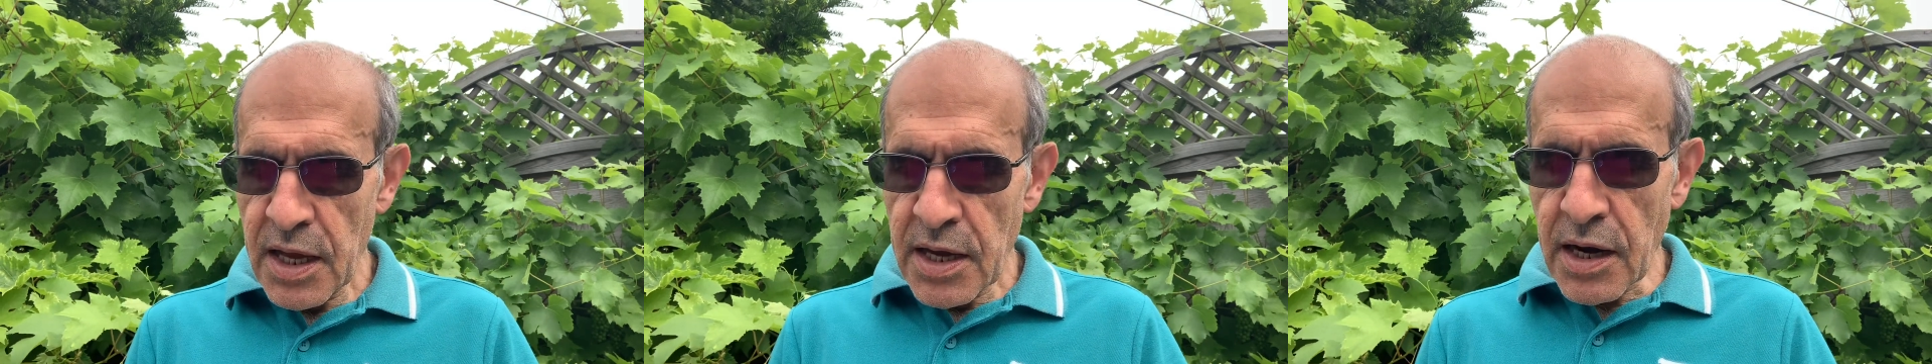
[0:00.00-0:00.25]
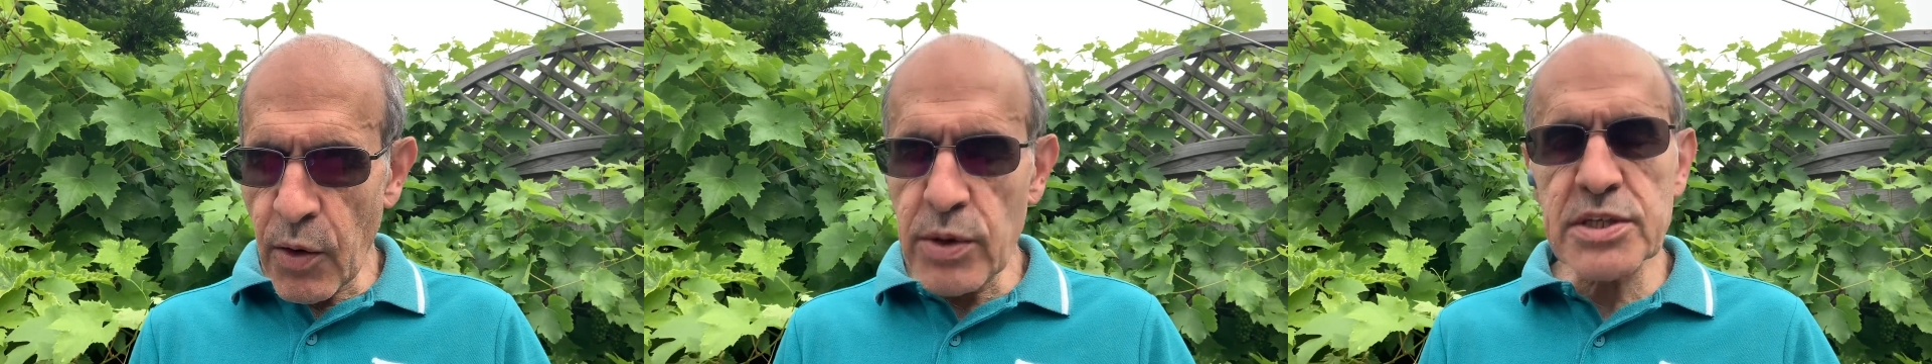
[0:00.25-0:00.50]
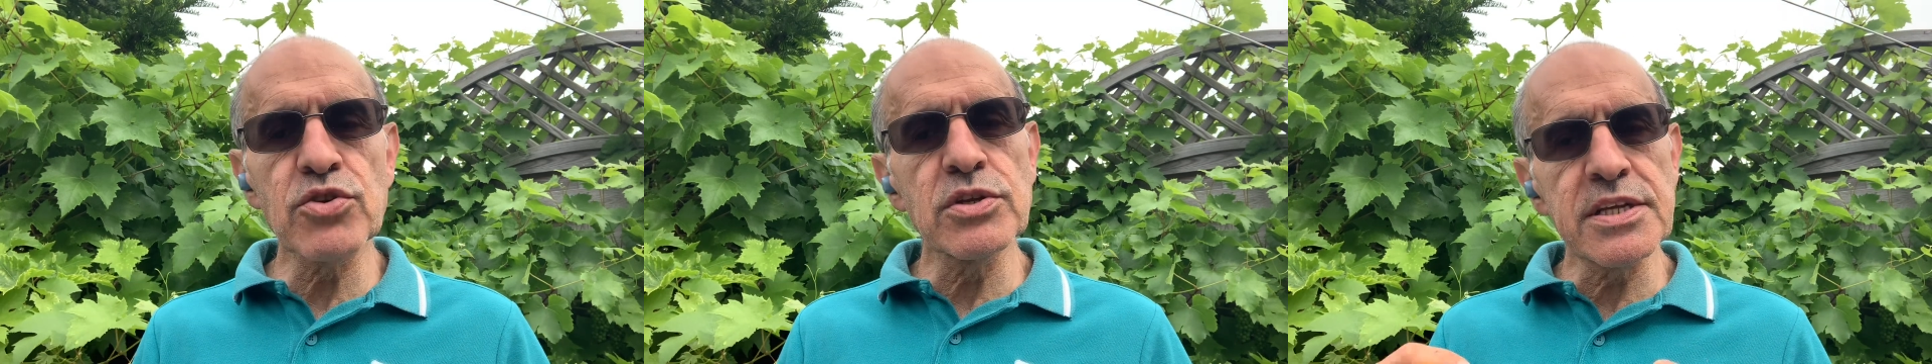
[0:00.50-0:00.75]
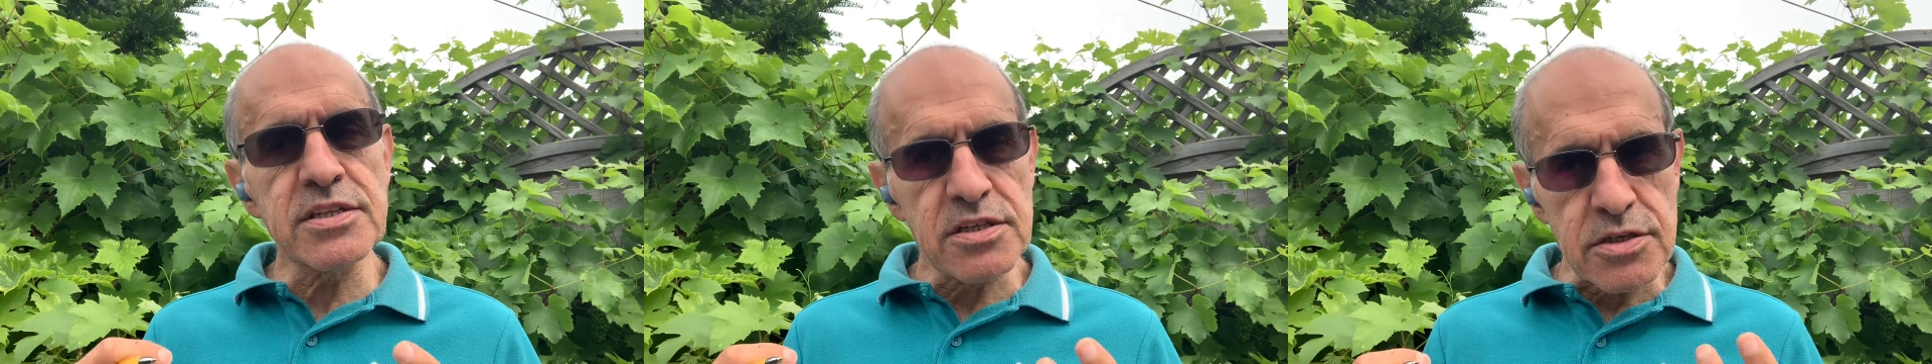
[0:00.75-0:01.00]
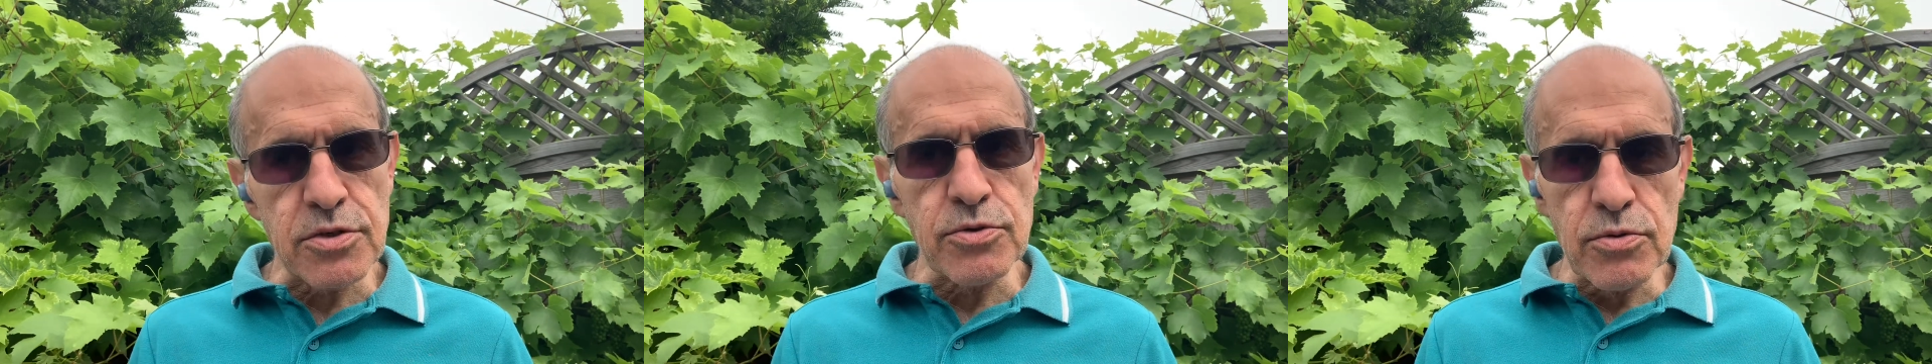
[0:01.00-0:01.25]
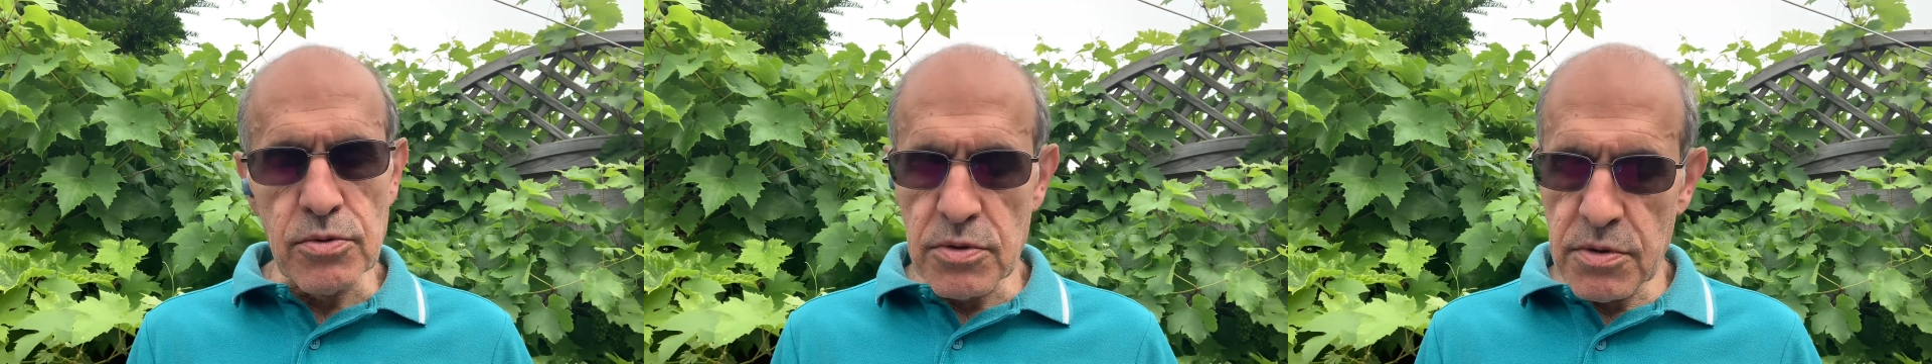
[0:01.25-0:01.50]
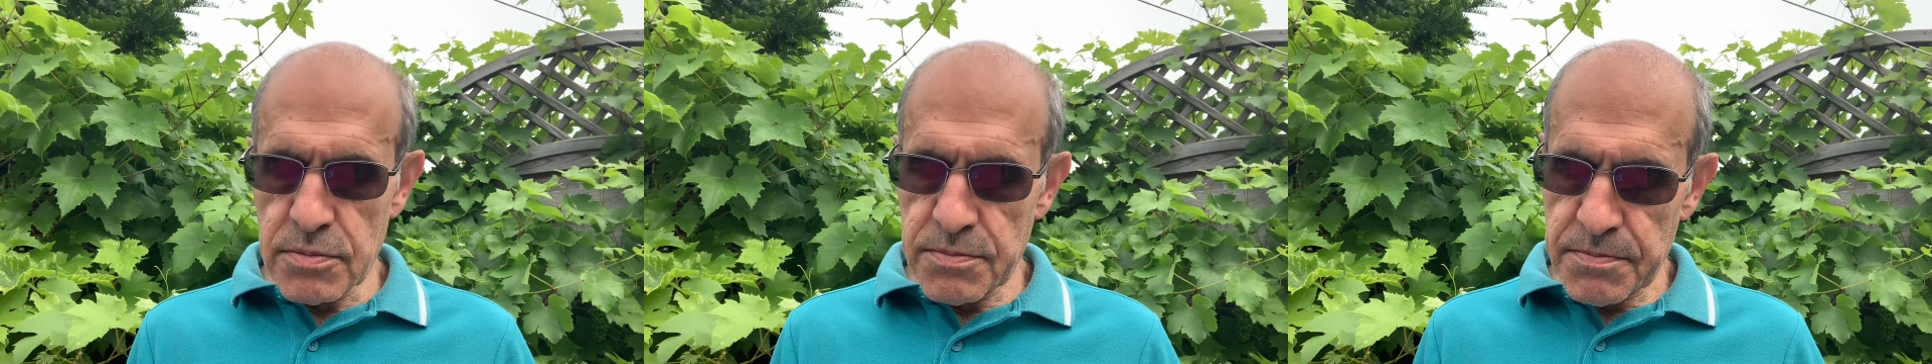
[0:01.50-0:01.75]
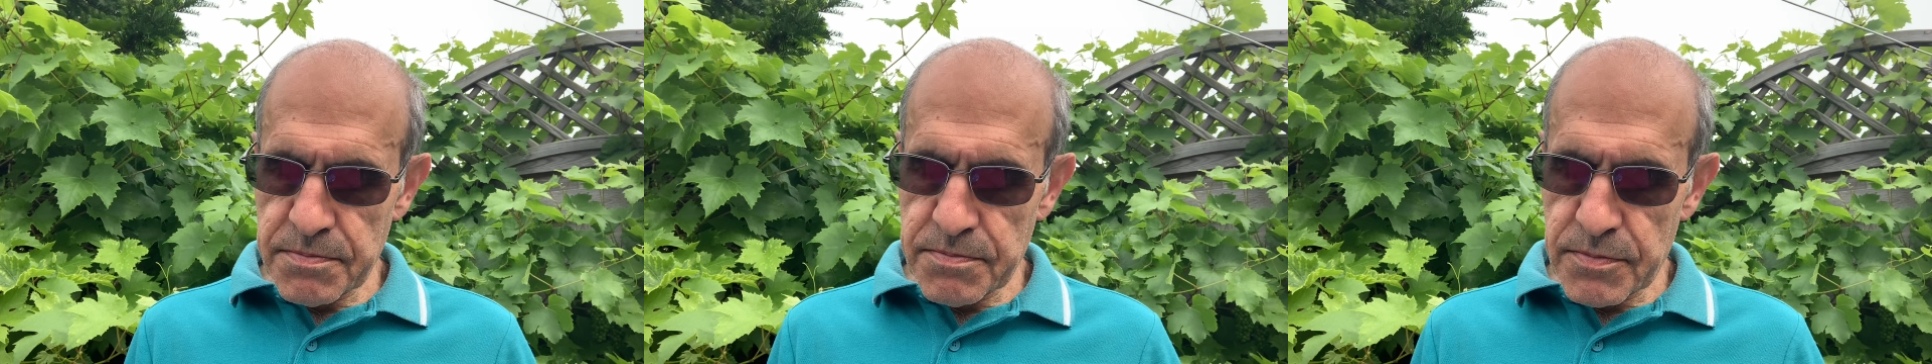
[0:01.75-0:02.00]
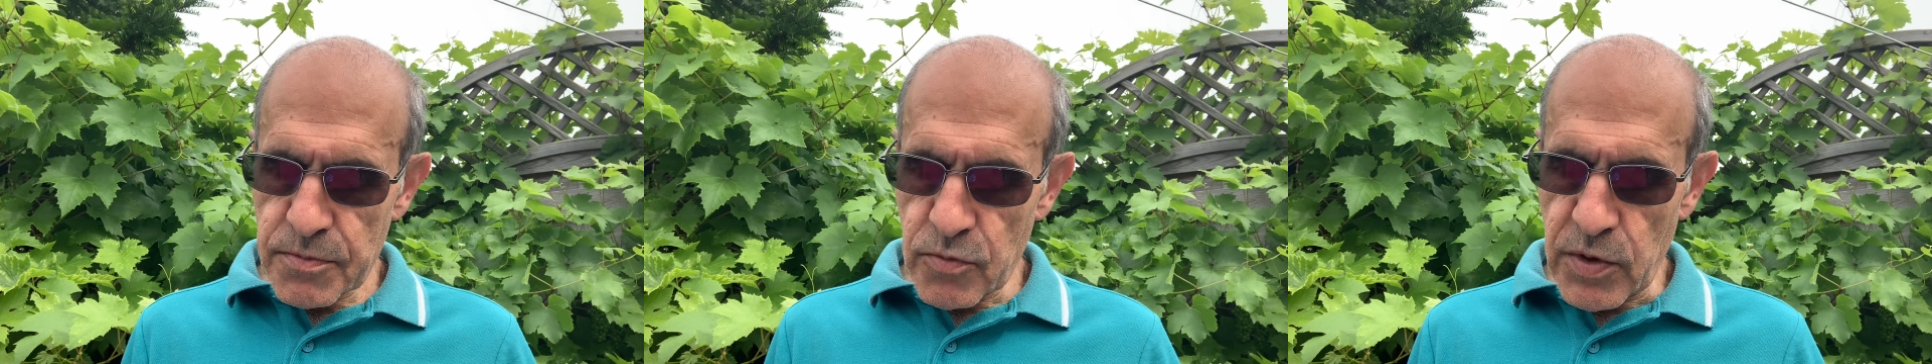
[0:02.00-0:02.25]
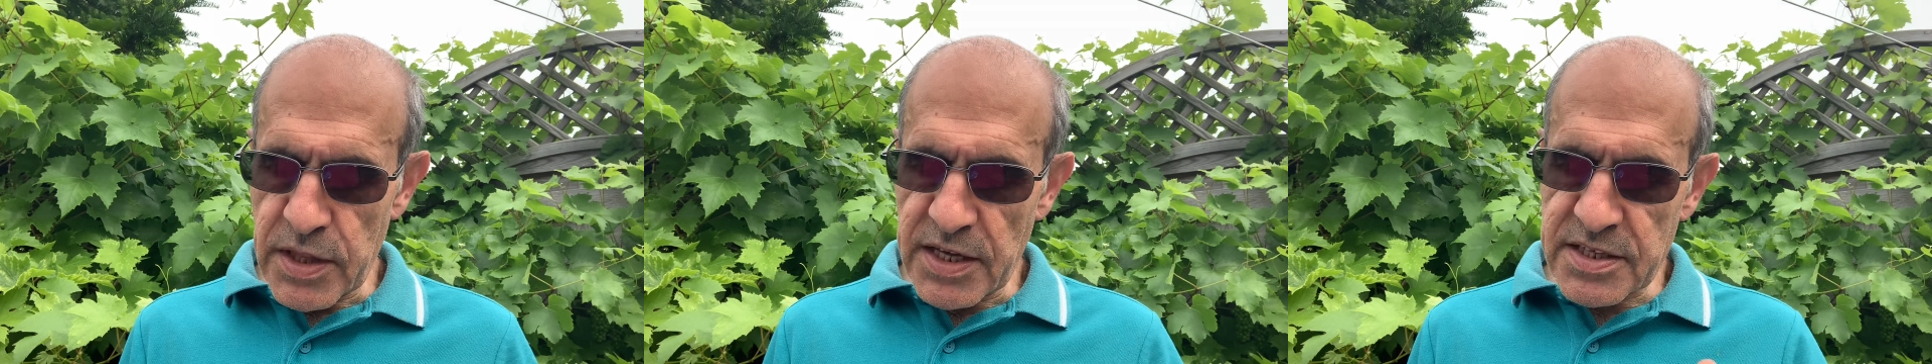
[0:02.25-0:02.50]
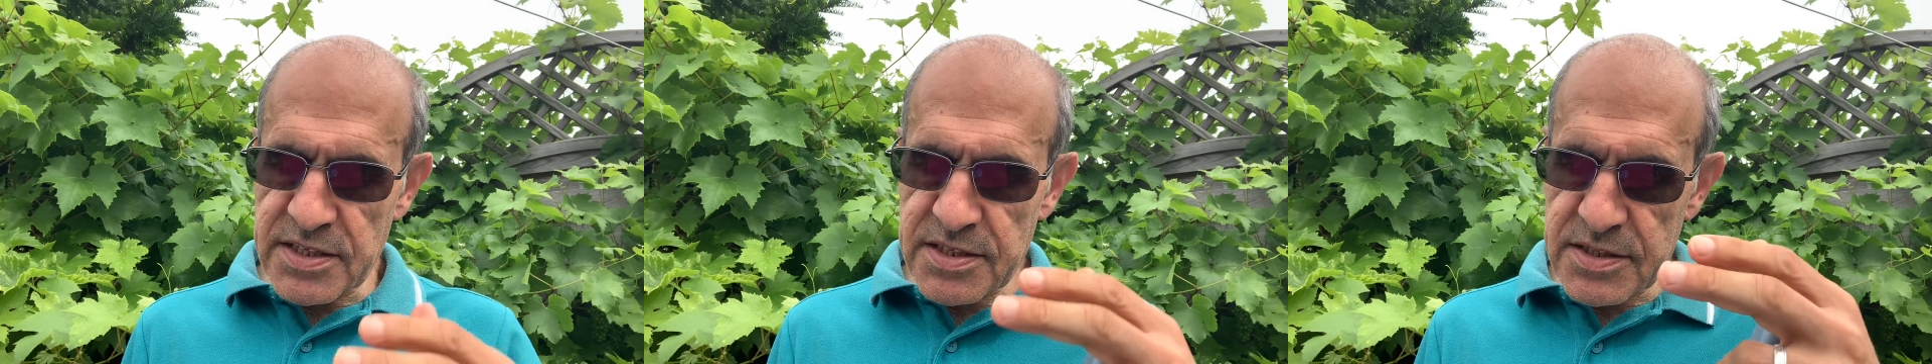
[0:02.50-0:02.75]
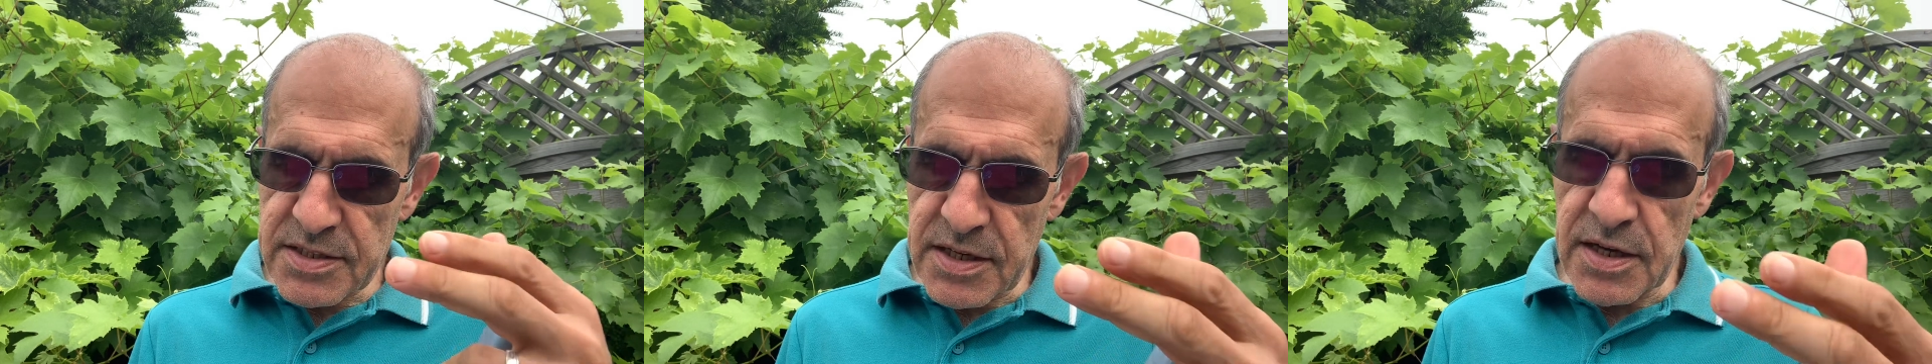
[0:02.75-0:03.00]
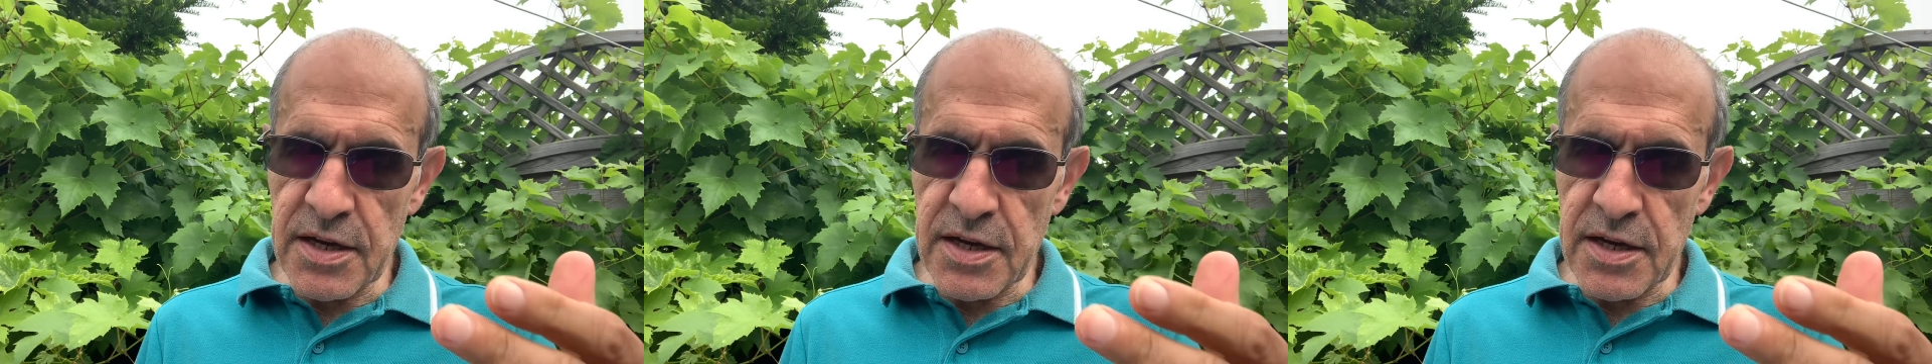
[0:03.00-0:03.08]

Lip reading: Now, what you need to do, whether it's